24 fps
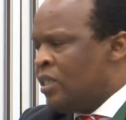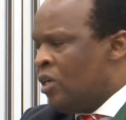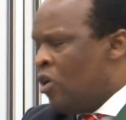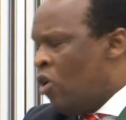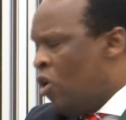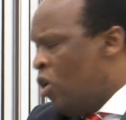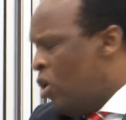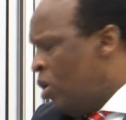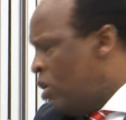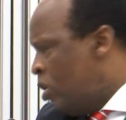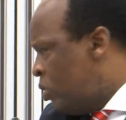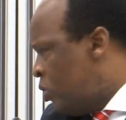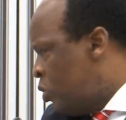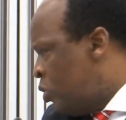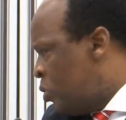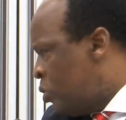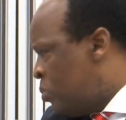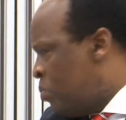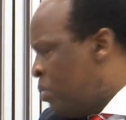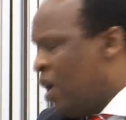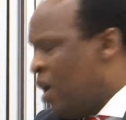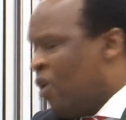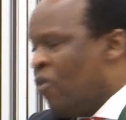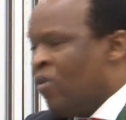all of those
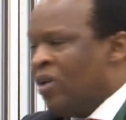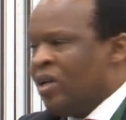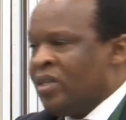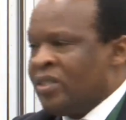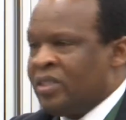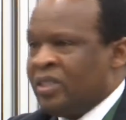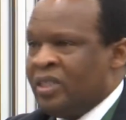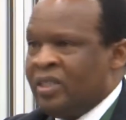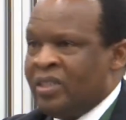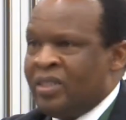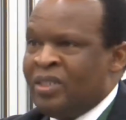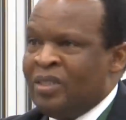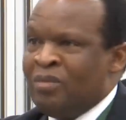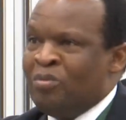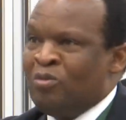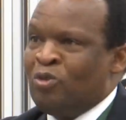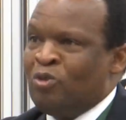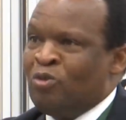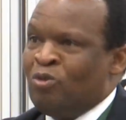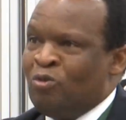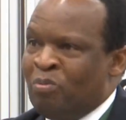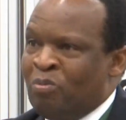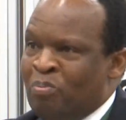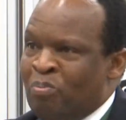powers he seems
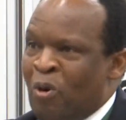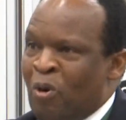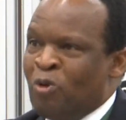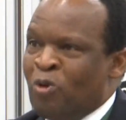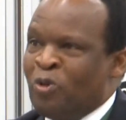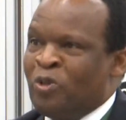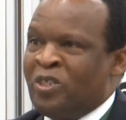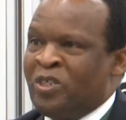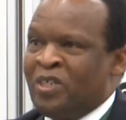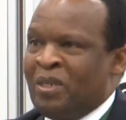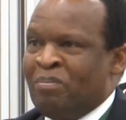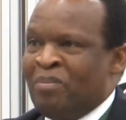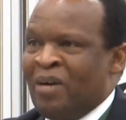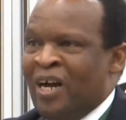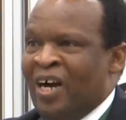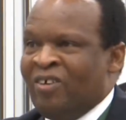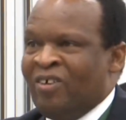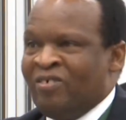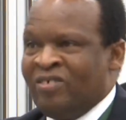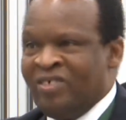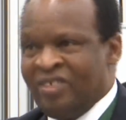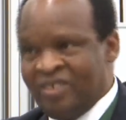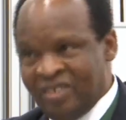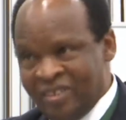to boast
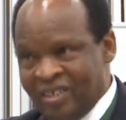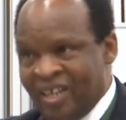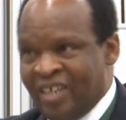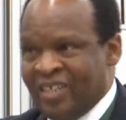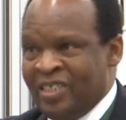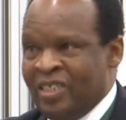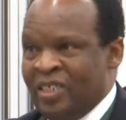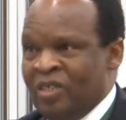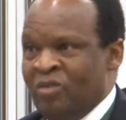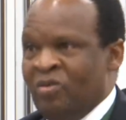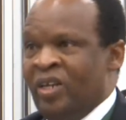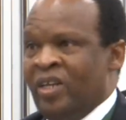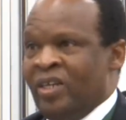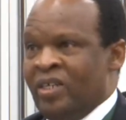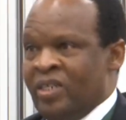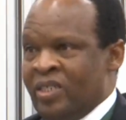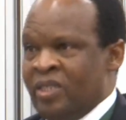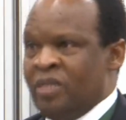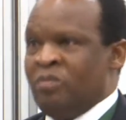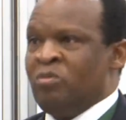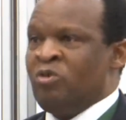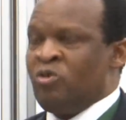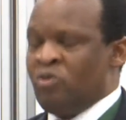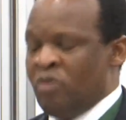about, that he
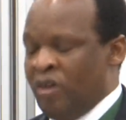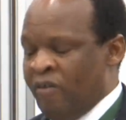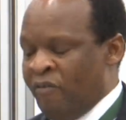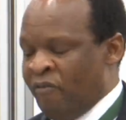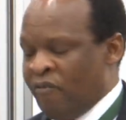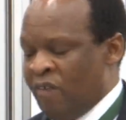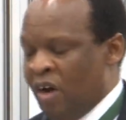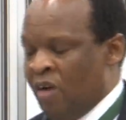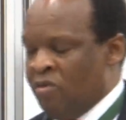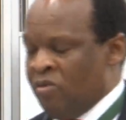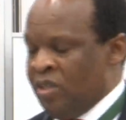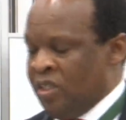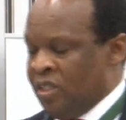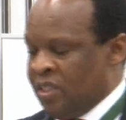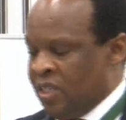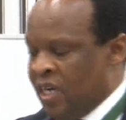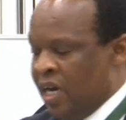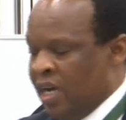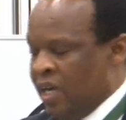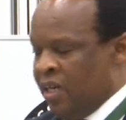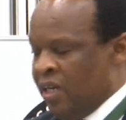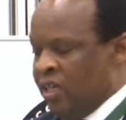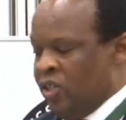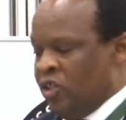seems to have found his
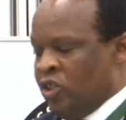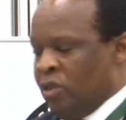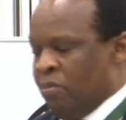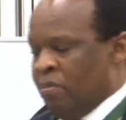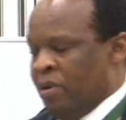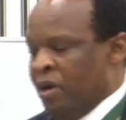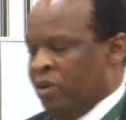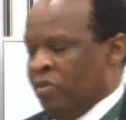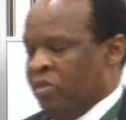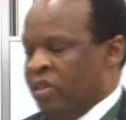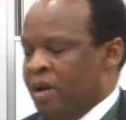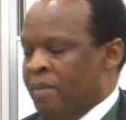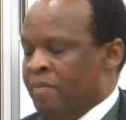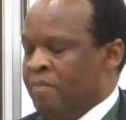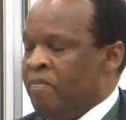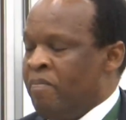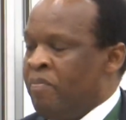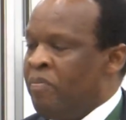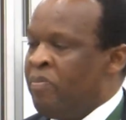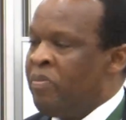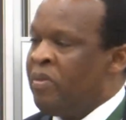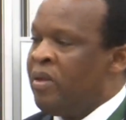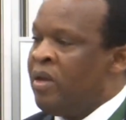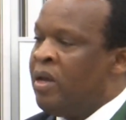courage about them,
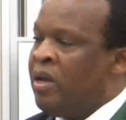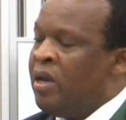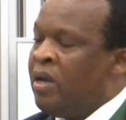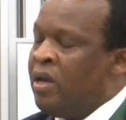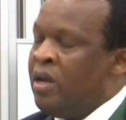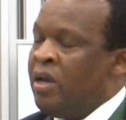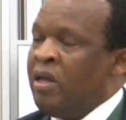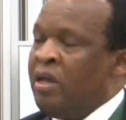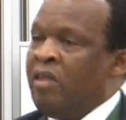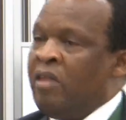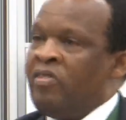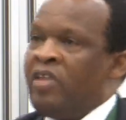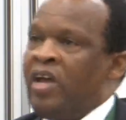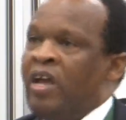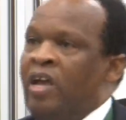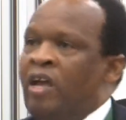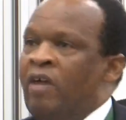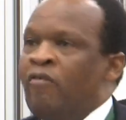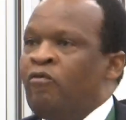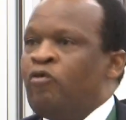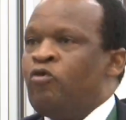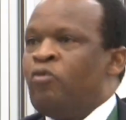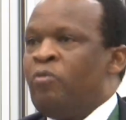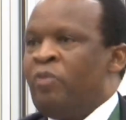they
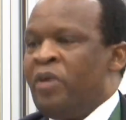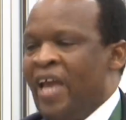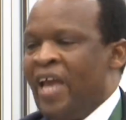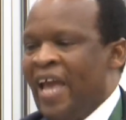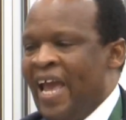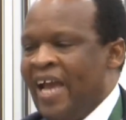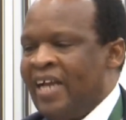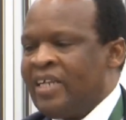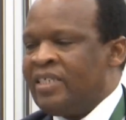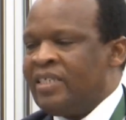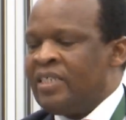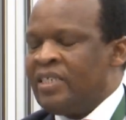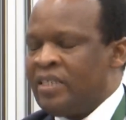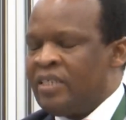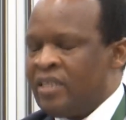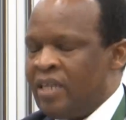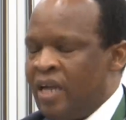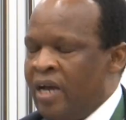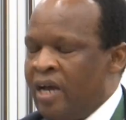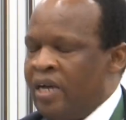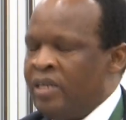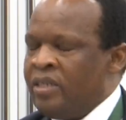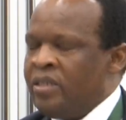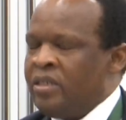have to be
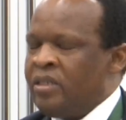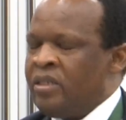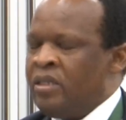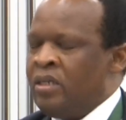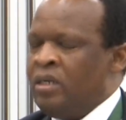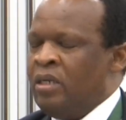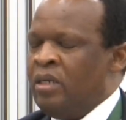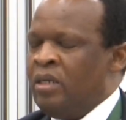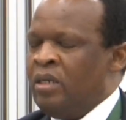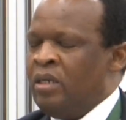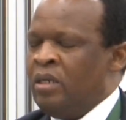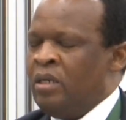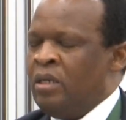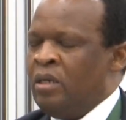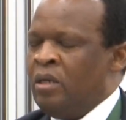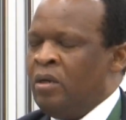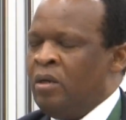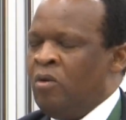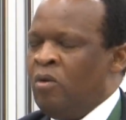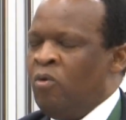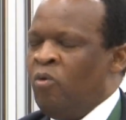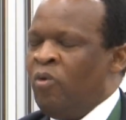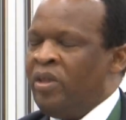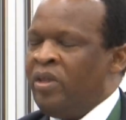exercised
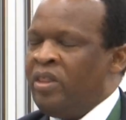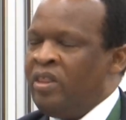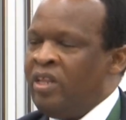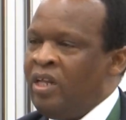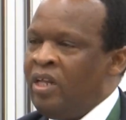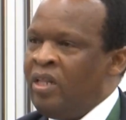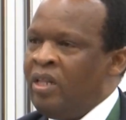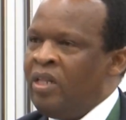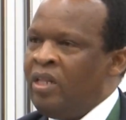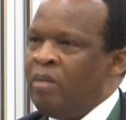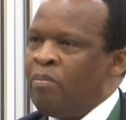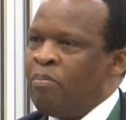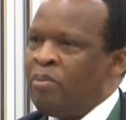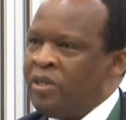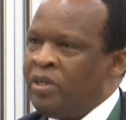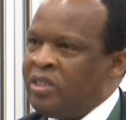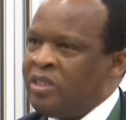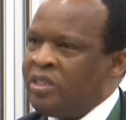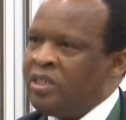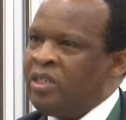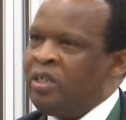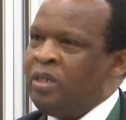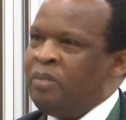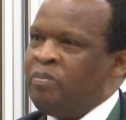within the
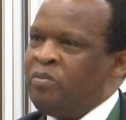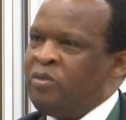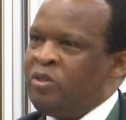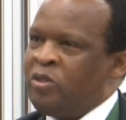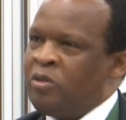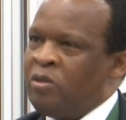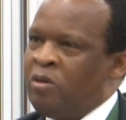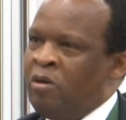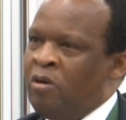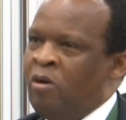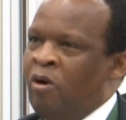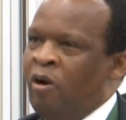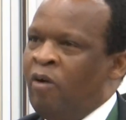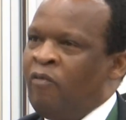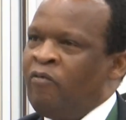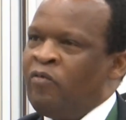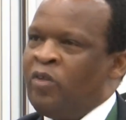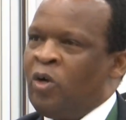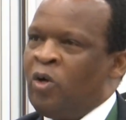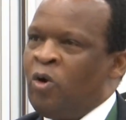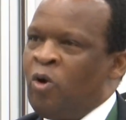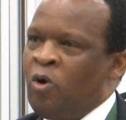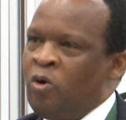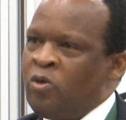prescripts of
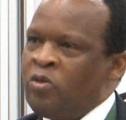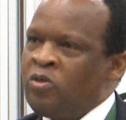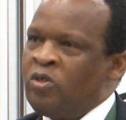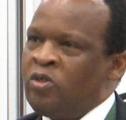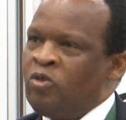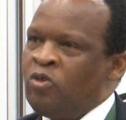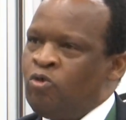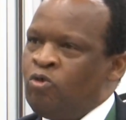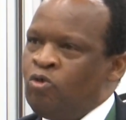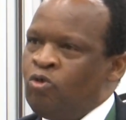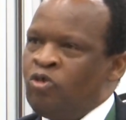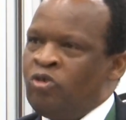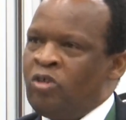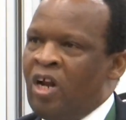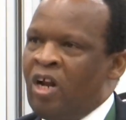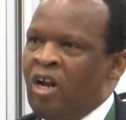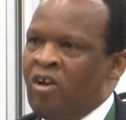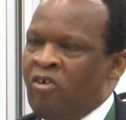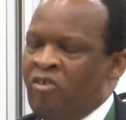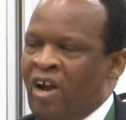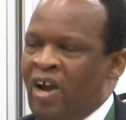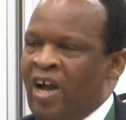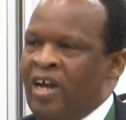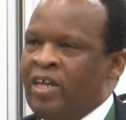the constitutional
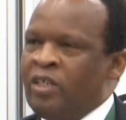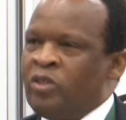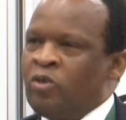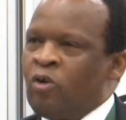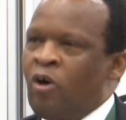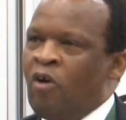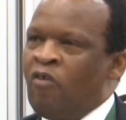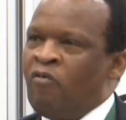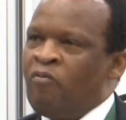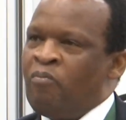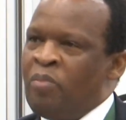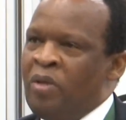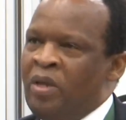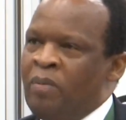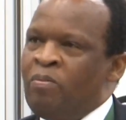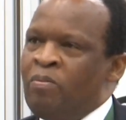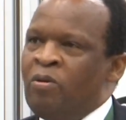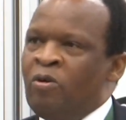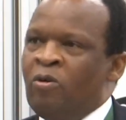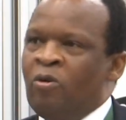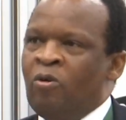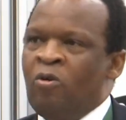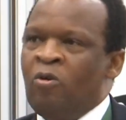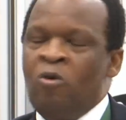rights of
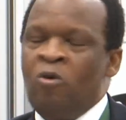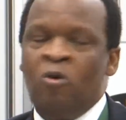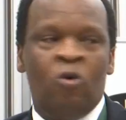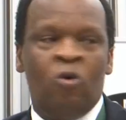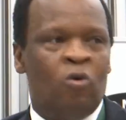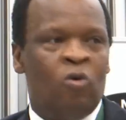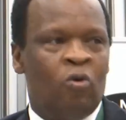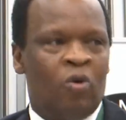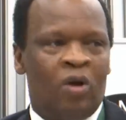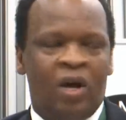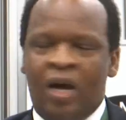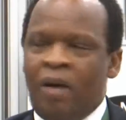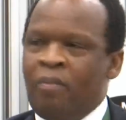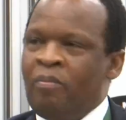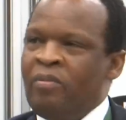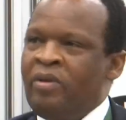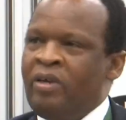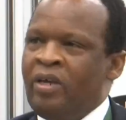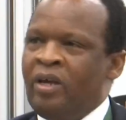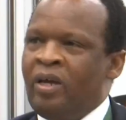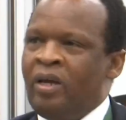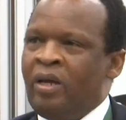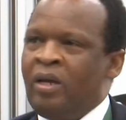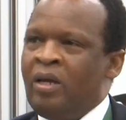people who come
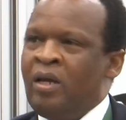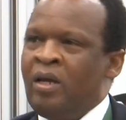here.